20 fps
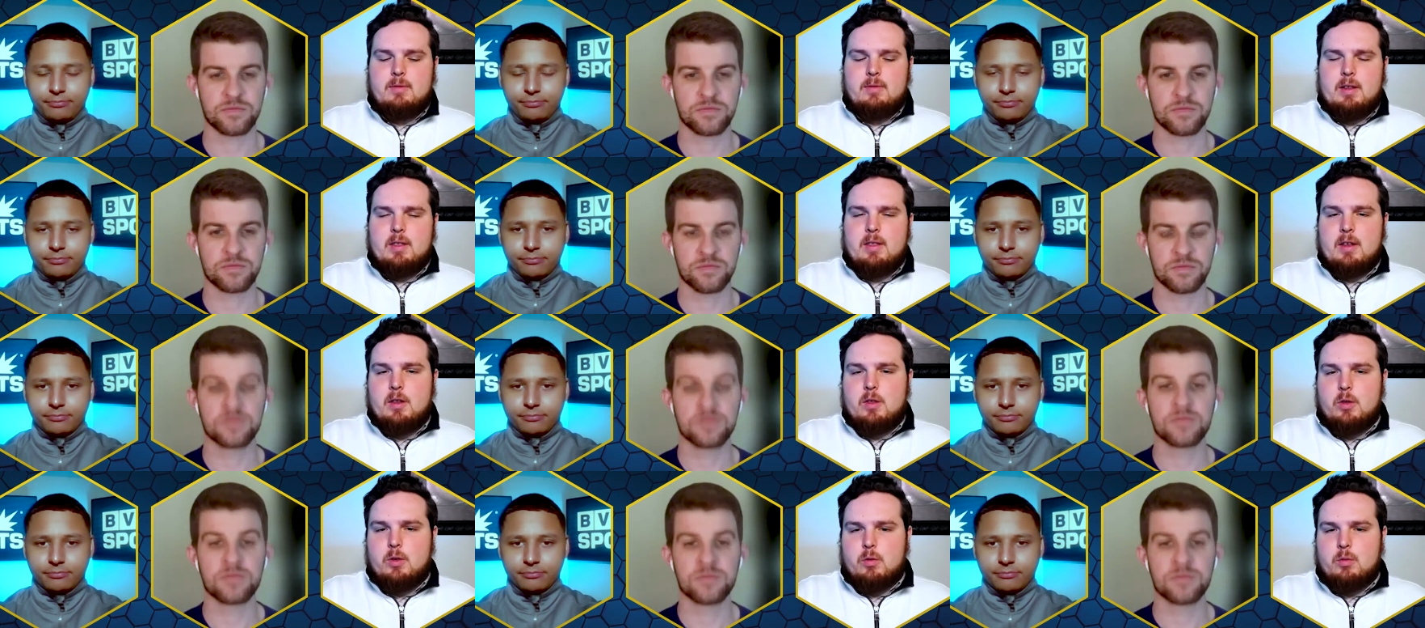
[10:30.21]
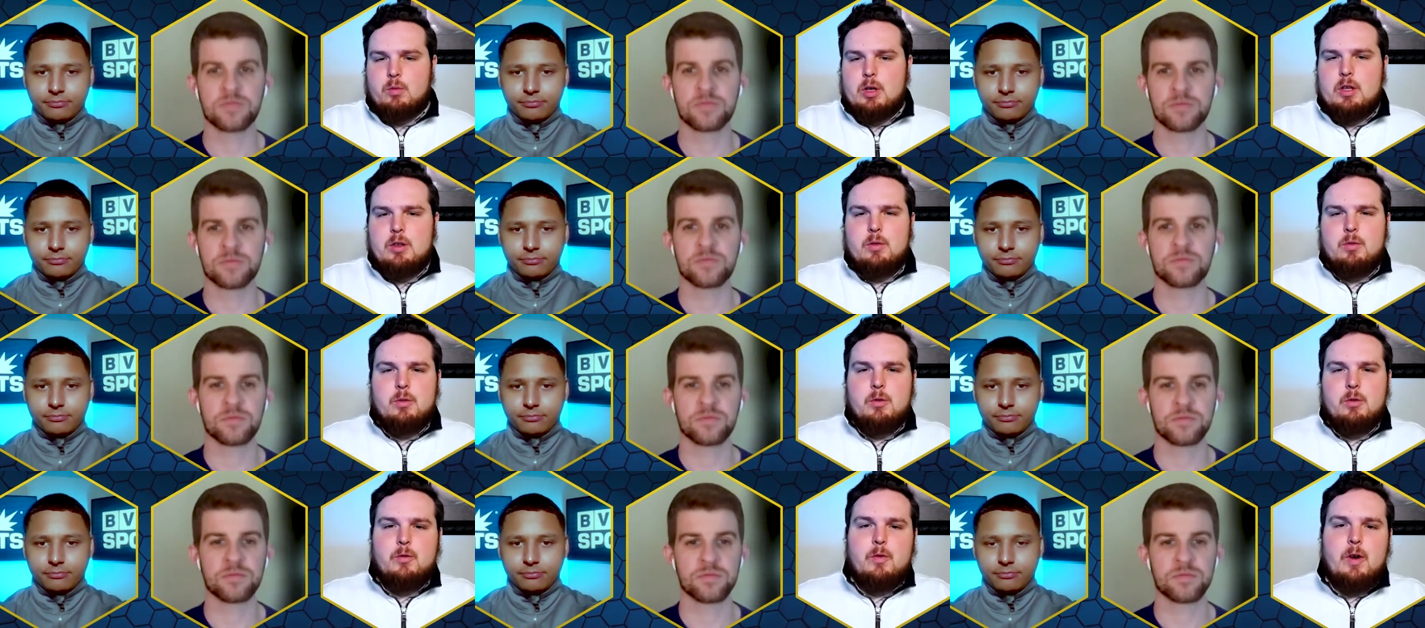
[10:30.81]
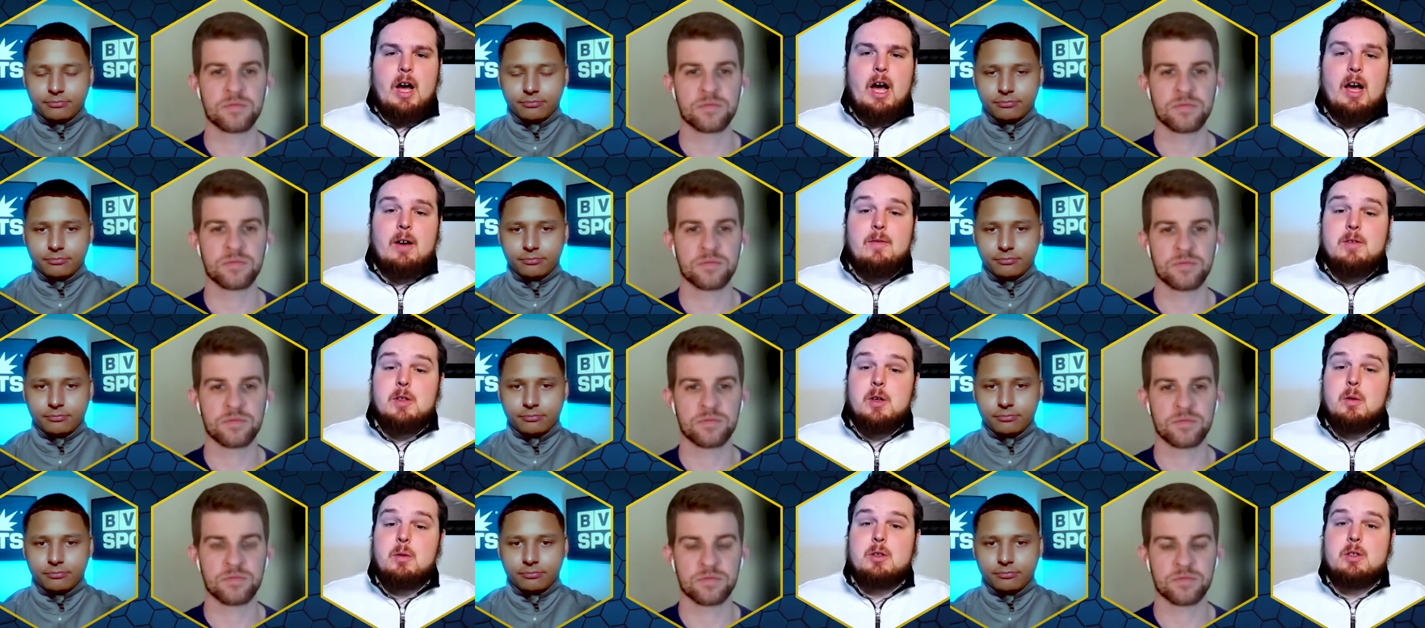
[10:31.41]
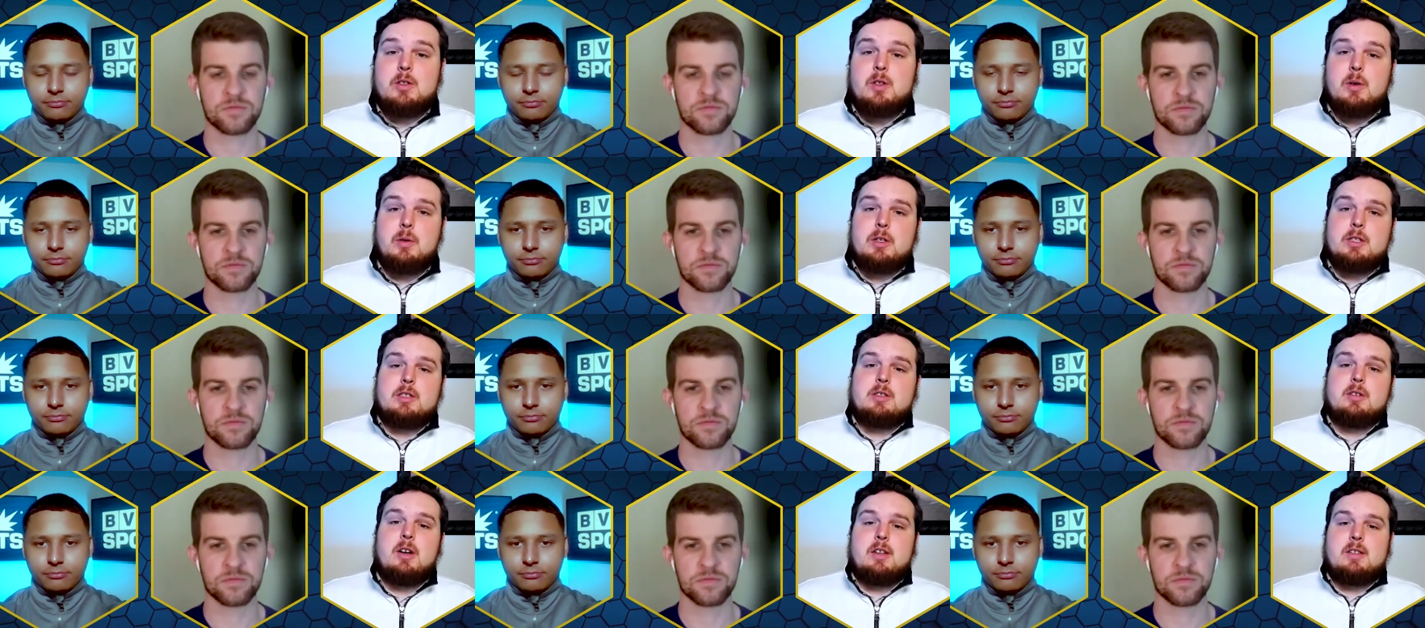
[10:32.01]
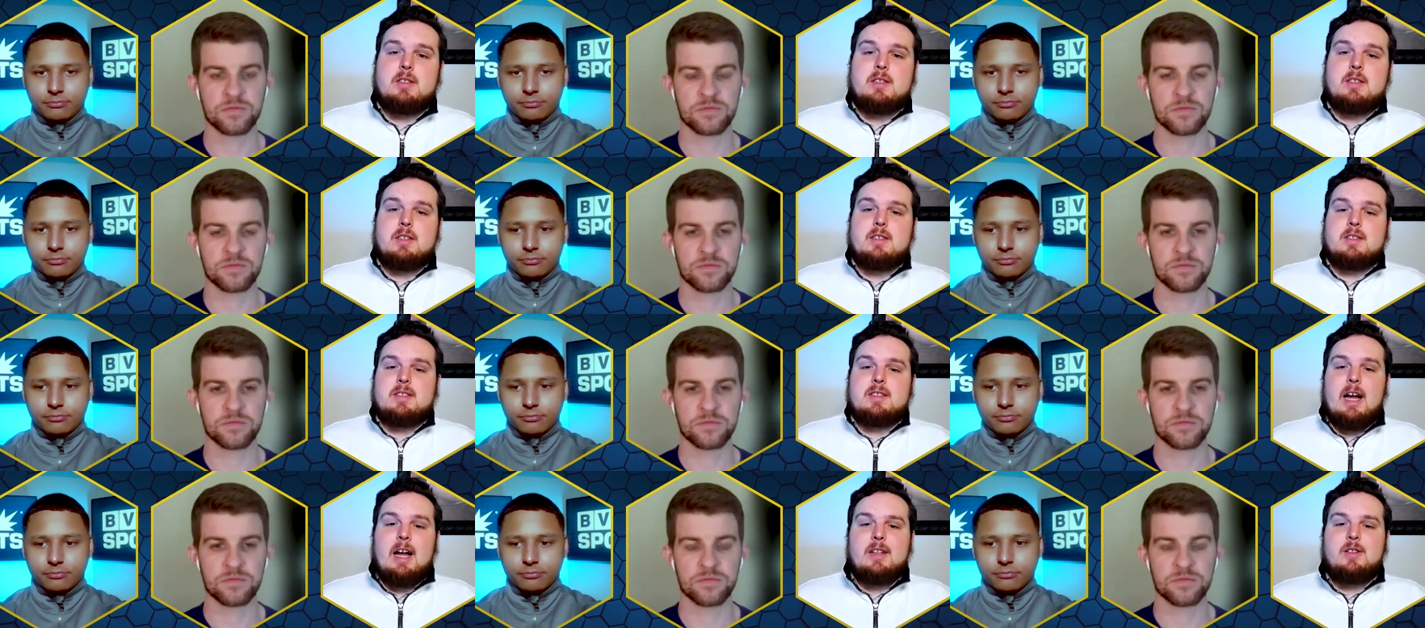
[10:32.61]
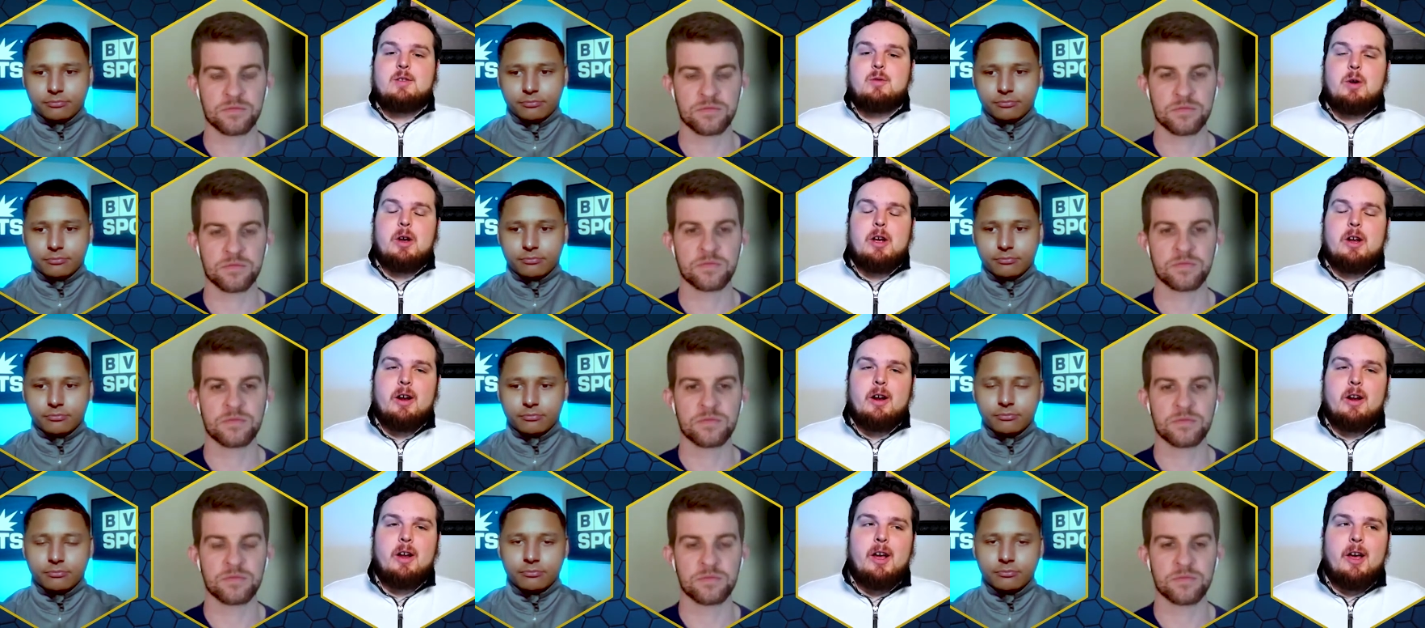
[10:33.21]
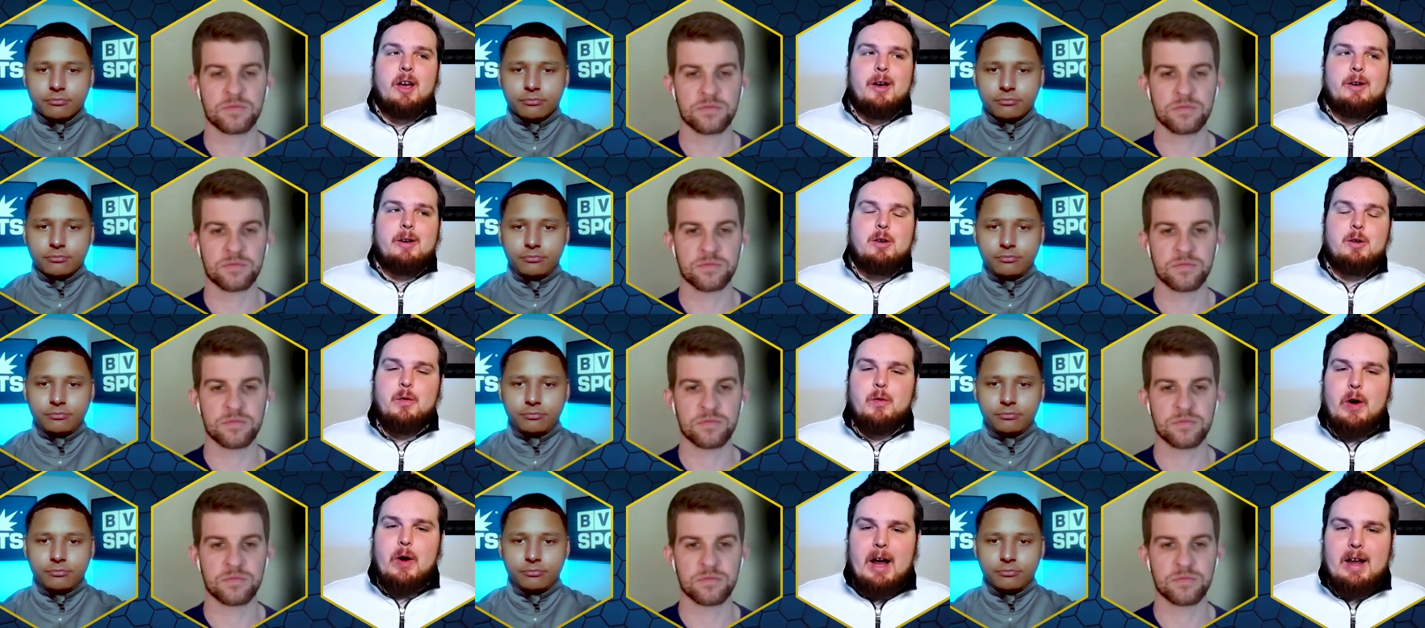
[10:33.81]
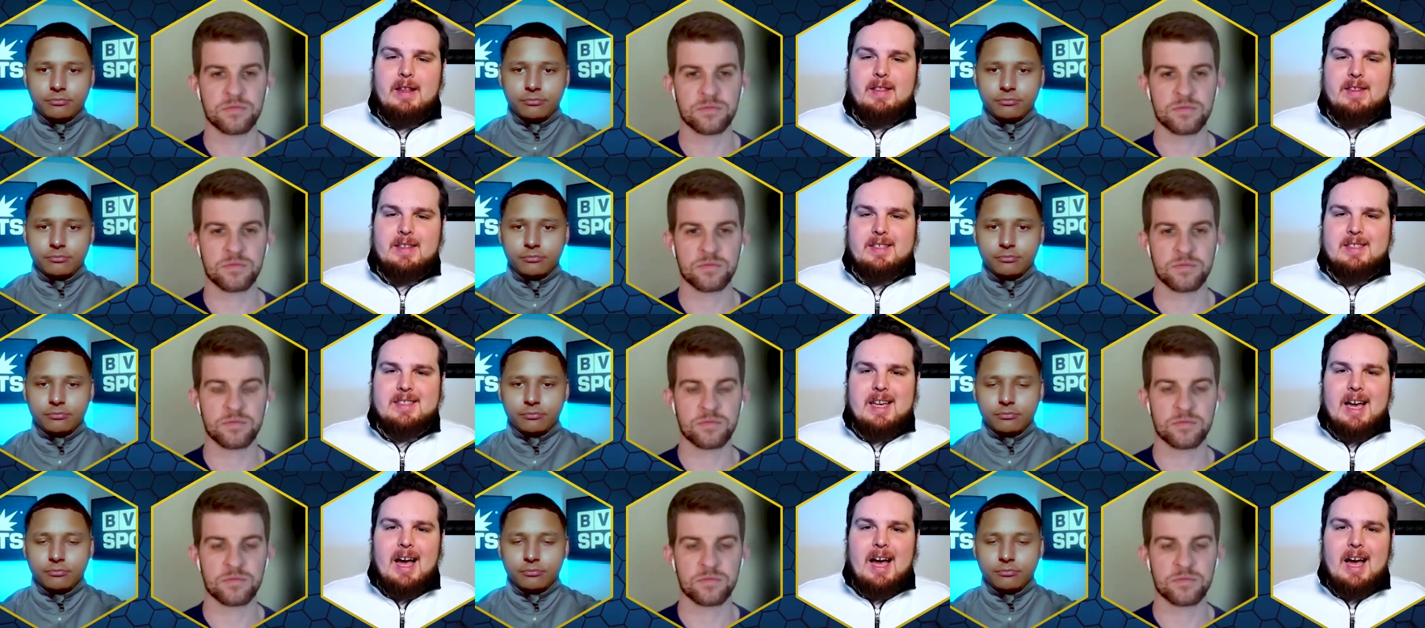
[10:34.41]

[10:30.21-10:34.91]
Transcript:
Speaker 1: I think three through five is always so interesting because that's where you find these